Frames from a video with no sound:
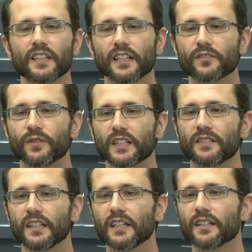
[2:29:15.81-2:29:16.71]
yet
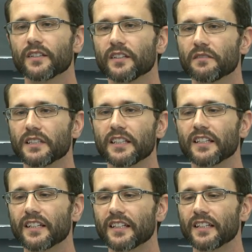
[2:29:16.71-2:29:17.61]
read the
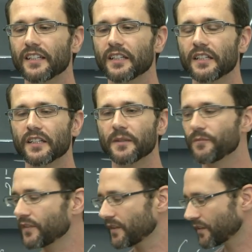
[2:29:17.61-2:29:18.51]
reading,
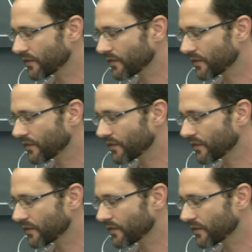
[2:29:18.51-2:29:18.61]
uh,